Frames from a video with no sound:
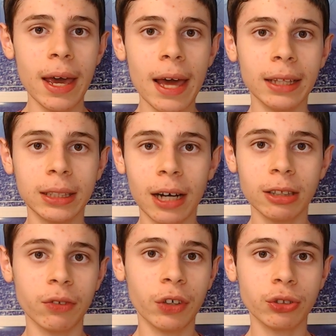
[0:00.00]
and the
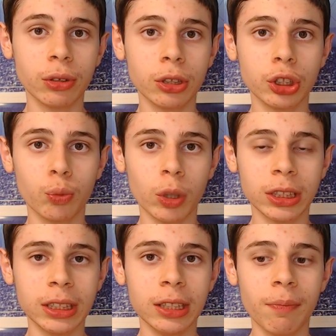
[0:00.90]
Stallions officially clinched a one
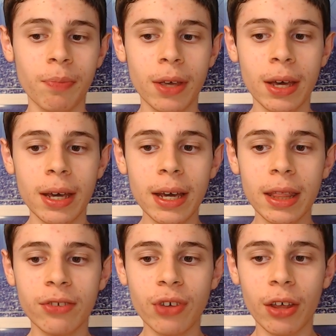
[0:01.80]
seed in
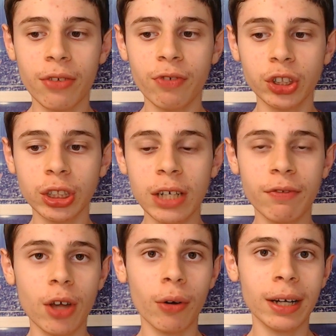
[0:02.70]
the South Division,
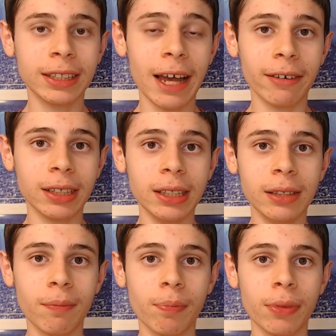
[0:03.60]
even though it is
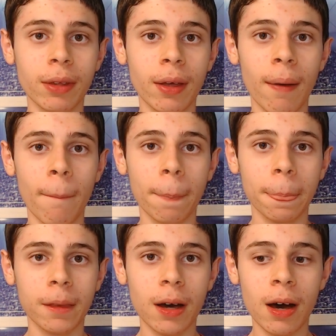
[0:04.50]
guaranteed
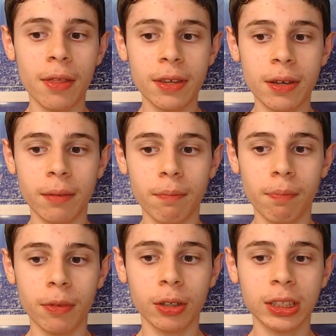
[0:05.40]
uh, the
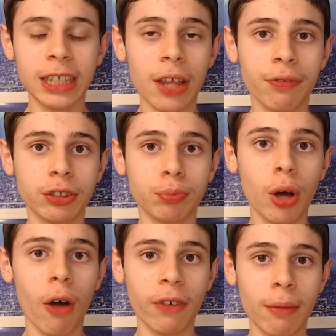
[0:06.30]
South Division
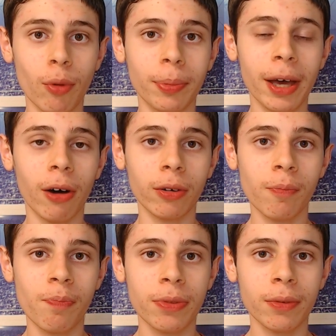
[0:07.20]
playoff game will be held
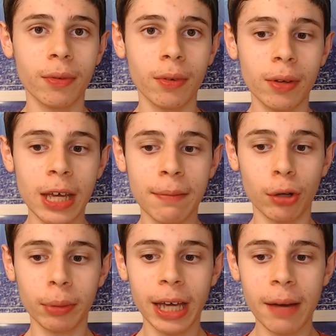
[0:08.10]
in
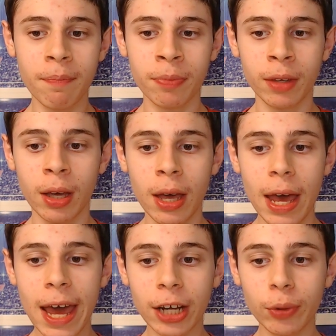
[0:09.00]
Birmingham.
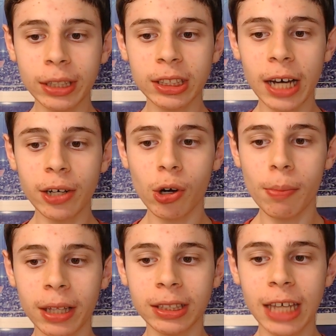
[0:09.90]
And a quick side note
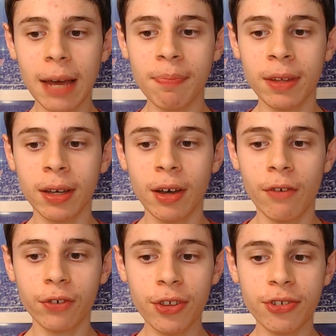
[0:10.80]
this game,
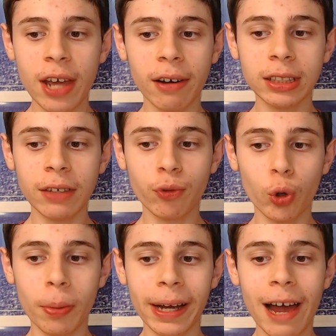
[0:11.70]
for the Stallions, if
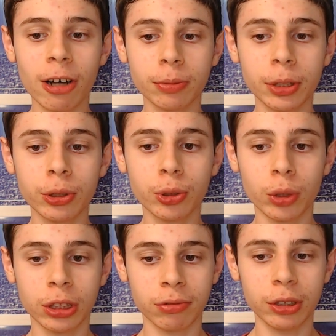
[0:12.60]
quarterback Alex McGough
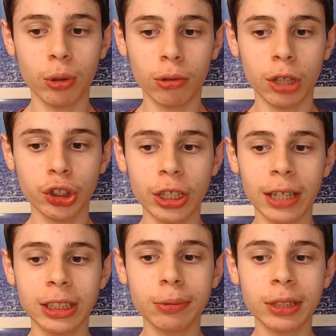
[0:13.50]
scores three total
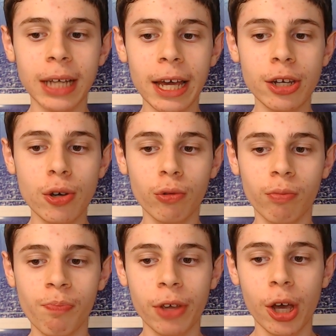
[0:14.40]
touchdowns, he will set a new
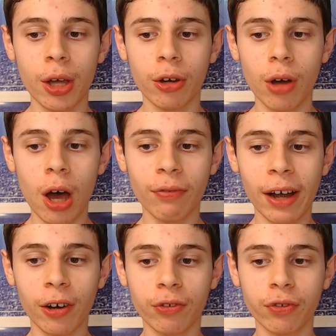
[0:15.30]
uh,
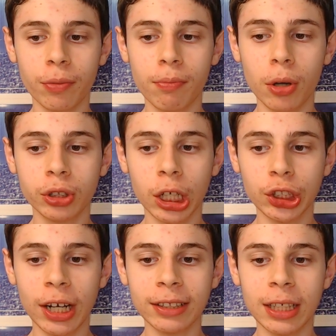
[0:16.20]
record for most
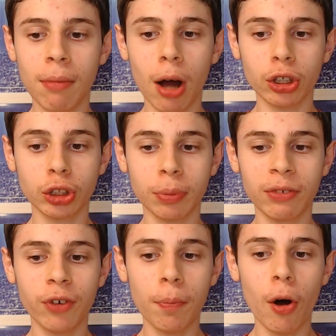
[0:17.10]
touchdowns in modern spring
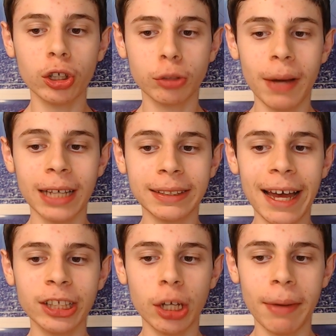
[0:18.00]
football, surpassing
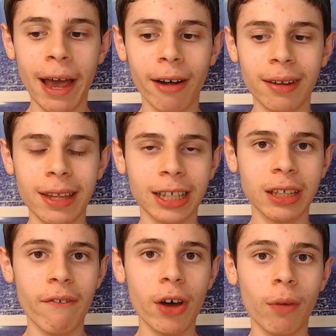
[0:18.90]
A.J. McCarron of the
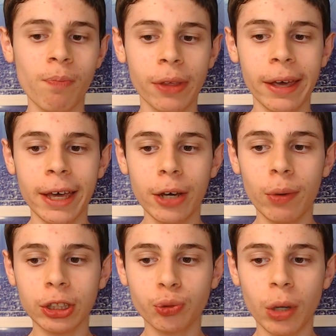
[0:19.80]
XFL,
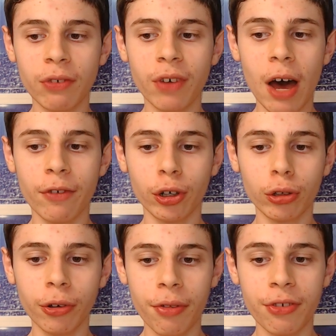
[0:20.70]
who had 25
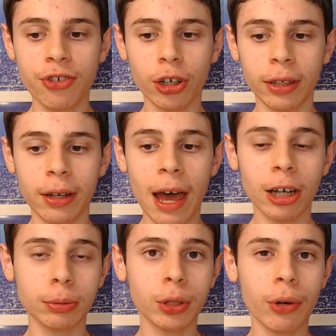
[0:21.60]
earlier this year.
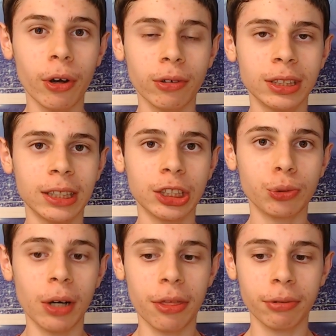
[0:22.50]
Alex McGough currently sits at
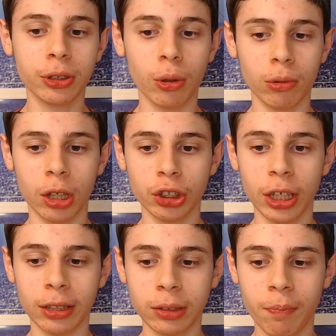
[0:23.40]
23 total
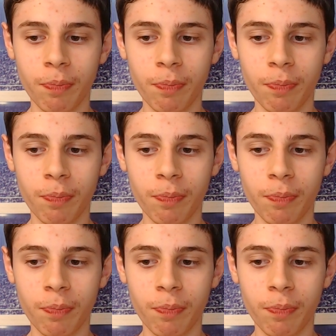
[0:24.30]
touchdowns.